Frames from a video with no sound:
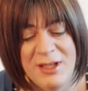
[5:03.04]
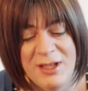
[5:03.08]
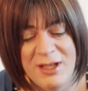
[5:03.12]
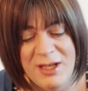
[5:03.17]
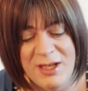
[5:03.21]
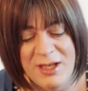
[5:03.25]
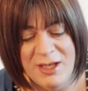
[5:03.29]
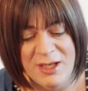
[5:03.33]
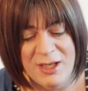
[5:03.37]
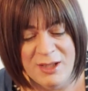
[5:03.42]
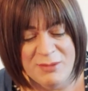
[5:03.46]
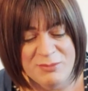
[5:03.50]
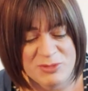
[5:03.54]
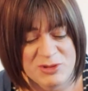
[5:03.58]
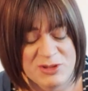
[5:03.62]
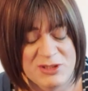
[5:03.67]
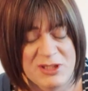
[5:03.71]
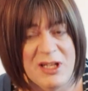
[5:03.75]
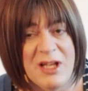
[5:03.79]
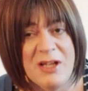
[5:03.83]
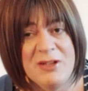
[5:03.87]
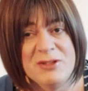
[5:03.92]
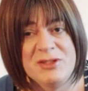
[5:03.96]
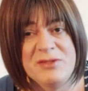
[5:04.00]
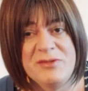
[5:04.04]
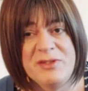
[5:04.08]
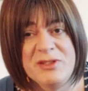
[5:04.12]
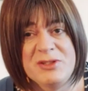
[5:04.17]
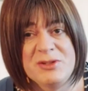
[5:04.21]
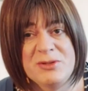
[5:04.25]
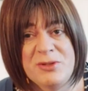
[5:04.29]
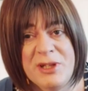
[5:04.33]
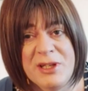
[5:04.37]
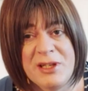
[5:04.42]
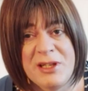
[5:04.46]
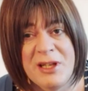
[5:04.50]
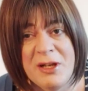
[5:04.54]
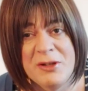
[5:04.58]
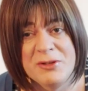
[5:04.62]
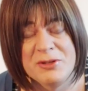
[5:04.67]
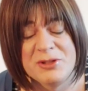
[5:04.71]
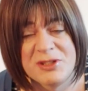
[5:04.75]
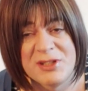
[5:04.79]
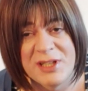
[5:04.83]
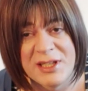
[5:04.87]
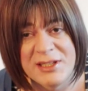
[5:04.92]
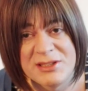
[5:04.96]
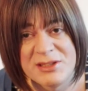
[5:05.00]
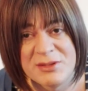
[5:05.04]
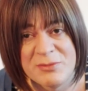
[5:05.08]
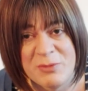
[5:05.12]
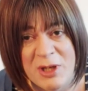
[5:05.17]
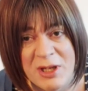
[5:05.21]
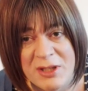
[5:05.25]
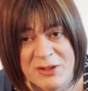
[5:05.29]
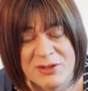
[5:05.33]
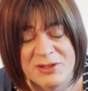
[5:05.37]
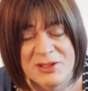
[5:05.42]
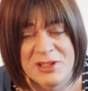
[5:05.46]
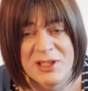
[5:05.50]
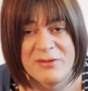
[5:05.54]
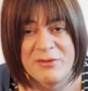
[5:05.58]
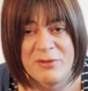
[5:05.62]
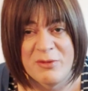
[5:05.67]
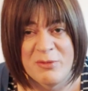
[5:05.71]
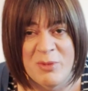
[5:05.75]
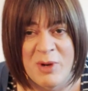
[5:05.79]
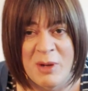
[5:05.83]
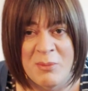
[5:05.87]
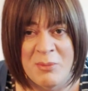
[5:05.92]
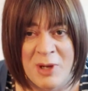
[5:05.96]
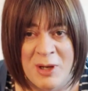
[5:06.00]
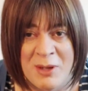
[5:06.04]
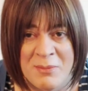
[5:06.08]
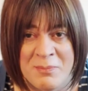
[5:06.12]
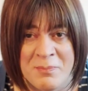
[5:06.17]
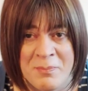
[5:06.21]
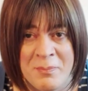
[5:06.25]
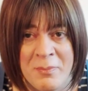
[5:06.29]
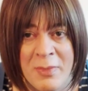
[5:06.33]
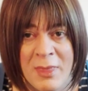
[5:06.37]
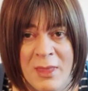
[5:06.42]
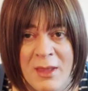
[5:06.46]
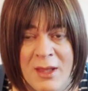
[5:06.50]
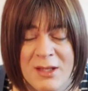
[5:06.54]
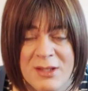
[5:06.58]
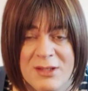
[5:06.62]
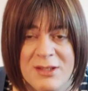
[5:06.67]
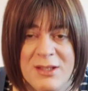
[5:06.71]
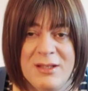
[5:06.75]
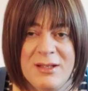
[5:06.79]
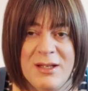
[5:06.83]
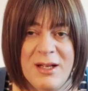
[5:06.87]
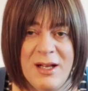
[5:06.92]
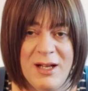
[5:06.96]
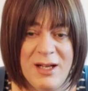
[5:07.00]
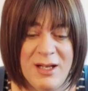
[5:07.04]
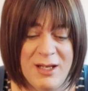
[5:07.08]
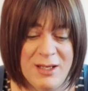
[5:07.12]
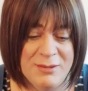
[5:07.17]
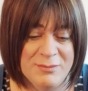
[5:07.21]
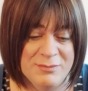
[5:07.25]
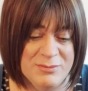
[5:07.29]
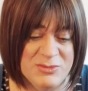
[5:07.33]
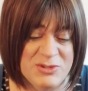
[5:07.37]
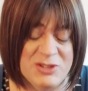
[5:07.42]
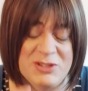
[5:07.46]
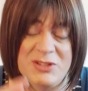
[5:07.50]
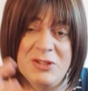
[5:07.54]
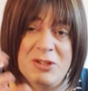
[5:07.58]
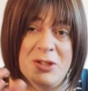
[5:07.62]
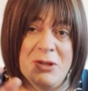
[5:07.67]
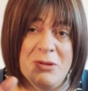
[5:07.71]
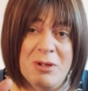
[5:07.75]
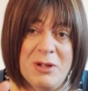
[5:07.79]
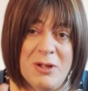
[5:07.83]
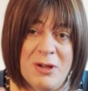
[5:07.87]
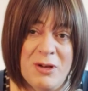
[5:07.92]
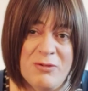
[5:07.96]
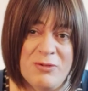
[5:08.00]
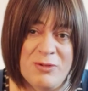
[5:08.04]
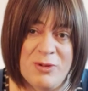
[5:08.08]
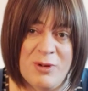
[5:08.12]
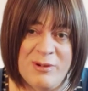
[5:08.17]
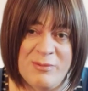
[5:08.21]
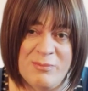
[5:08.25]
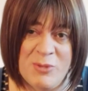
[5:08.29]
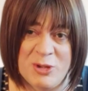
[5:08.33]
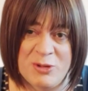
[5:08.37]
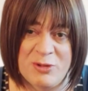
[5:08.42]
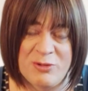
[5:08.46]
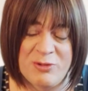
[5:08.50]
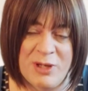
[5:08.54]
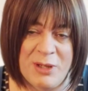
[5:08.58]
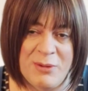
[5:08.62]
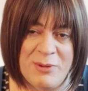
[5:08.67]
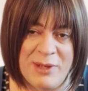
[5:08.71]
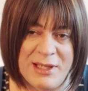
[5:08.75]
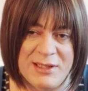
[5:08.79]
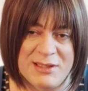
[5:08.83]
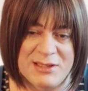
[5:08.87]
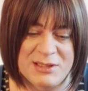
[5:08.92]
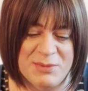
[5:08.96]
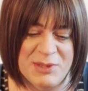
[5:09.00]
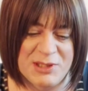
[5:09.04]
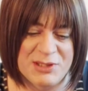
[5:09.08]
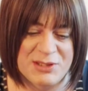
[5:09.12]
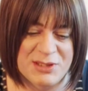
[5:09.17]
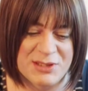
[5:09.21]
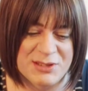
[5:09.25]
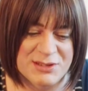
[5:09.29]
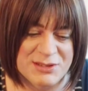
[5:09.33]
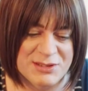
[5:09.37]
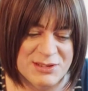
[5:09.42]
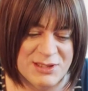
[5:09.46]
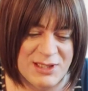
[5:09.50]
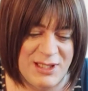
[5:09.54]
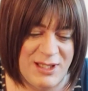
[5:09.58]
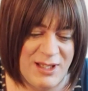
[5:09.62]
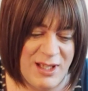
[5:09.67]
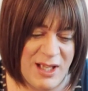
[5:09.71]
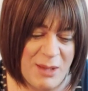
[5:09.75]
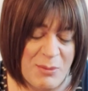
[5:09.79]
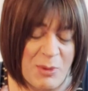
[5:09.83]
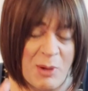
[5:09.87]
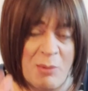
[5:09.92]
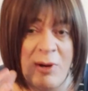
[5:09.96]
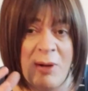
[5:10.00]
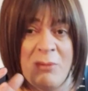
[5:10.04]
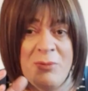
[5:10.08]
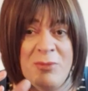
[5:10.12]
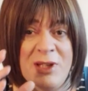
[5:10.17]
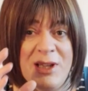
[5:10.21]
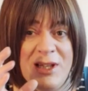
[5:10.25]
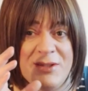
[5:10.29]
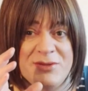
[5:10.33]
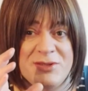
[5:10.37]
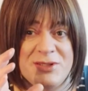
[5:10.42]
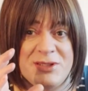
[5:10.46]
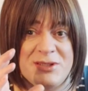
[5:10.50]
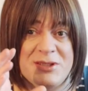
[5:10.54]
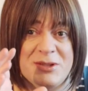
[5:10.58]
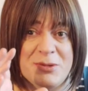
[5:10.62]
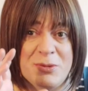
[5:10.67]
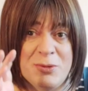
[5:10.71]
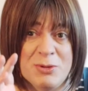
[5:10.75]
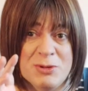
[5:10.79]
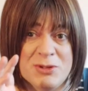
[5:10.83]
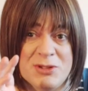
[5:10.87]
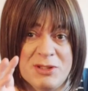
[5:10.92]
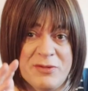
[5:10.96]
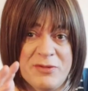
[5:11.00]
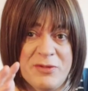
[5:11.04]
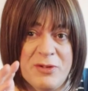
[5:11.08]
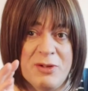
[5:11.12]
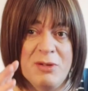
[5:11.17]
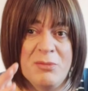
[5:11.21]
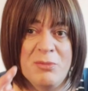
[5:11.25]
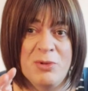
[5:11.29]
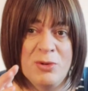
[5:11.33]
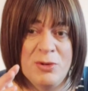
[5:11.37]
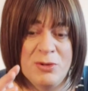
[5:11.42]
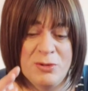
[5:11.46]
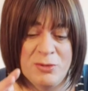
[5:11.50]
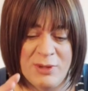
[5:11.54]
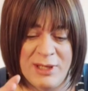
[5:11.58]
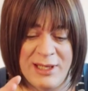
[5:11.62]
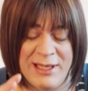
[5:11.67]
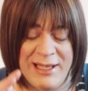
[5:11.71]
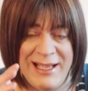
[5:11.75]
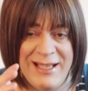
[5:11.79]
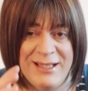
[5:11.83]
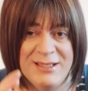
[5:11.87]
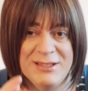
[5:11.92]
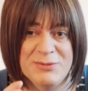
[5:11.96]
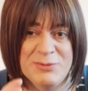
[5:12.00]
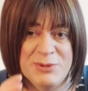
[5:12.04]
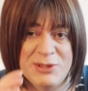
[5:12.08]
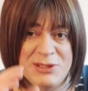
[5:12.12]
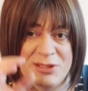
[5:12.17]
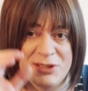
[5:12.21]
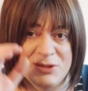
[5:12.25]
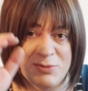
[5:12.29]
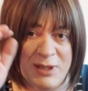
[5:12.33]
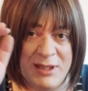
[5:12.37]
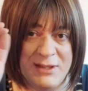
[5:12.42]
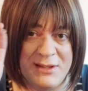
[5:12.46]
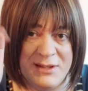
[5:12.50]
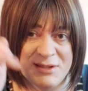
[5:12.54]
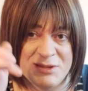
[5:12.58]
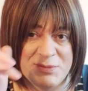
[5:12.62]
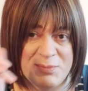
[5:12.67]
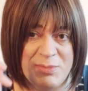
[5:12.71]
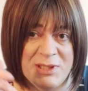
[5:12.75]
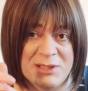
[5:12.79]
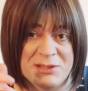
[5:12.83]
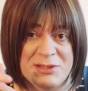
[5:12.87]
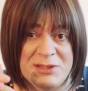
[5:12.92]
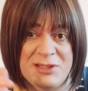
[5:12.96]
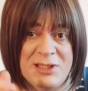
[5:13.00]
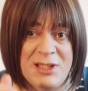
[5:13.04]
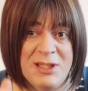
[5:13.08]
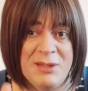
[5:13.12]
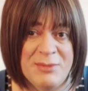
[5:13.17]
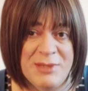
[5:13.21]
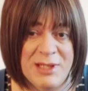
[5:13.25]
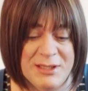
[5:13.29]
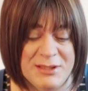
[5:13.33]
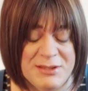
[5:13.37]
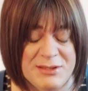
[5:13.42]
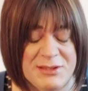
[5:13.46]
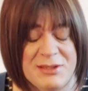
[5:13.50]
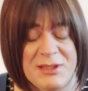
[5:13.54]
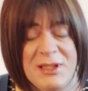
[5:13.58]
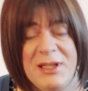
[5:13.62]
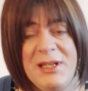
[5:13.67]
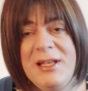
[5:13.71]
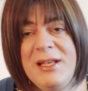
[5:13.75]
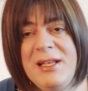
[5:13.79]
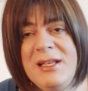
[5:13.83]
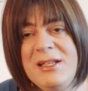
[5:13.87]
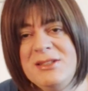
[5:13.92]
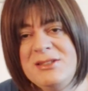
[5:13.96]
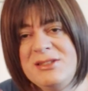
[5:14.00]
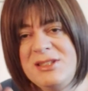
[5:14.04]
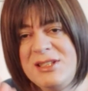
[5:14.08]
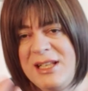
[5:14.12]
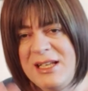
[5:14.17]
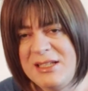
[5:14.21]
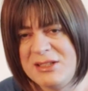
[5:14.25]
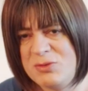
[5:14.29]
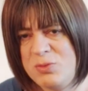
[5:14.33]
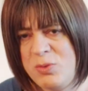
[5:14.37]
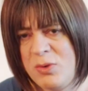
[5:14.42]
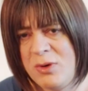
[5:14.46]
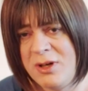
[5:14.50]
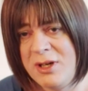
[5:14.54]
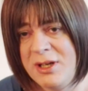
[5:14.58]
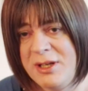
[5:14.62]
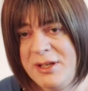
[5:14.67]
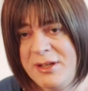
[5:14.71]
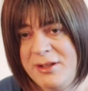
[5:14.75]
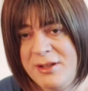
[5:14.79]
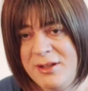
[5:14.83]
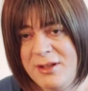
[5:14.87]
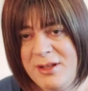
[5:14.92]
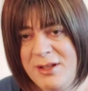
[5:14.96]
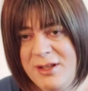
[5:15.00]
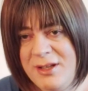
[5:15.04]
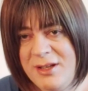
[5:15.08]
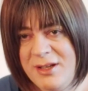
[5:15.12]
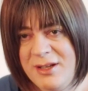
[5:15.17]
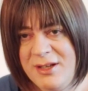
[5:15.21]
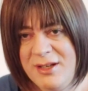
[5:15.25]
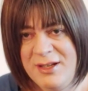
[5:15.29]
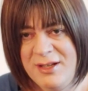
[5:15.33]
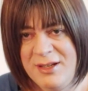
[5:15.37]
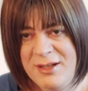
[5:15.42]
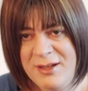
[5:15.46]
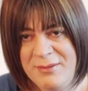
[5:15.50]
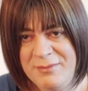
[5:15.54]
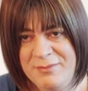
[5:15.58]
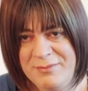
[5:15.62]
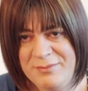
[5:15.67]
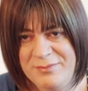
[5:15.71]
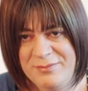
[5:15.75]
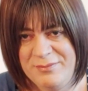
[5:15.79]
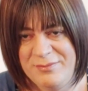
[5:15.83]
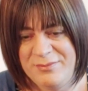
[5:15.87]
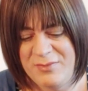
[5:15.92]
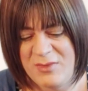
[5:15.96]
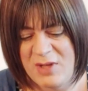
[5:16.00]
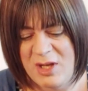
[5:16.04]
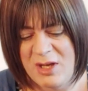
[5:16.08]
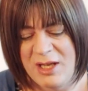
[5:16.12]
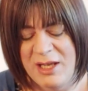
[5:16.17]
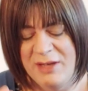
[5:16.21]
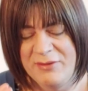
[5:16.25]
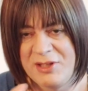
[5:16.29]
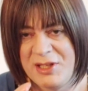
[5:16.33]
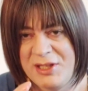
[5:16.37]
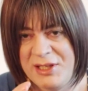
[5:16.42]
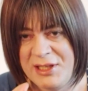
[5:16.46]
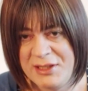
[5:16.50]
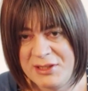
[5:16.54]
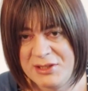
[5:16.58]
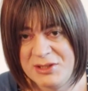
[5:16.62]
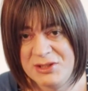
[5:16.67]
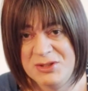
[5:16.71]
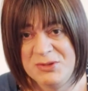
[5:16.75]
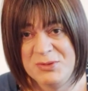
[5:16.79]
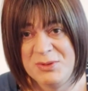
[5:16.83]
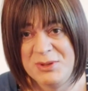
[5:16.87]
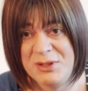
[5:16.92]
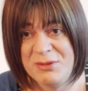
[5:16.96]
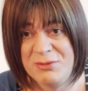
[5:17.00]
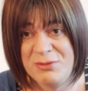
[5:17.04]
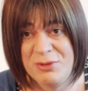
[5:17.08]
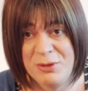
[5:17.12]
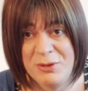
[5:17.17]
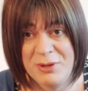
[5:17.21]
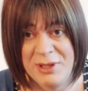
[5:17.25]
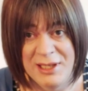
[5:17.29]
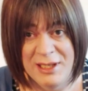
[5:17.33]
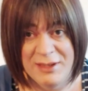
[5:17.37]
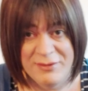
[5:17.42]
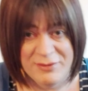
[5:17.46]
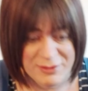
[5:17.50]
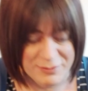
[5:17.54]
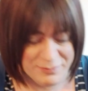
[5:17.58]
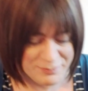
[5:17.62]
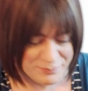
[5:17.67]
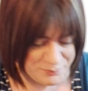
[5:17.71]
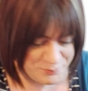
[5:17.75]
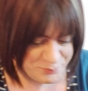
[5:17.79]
to go to Victoria Coach Station when I used to live with my mum, to do a lot of model railway exhibitions, and my mum lives towards the Fulham Broadway end, which is where this bus terminates. So that's why I have connections with the Route 11.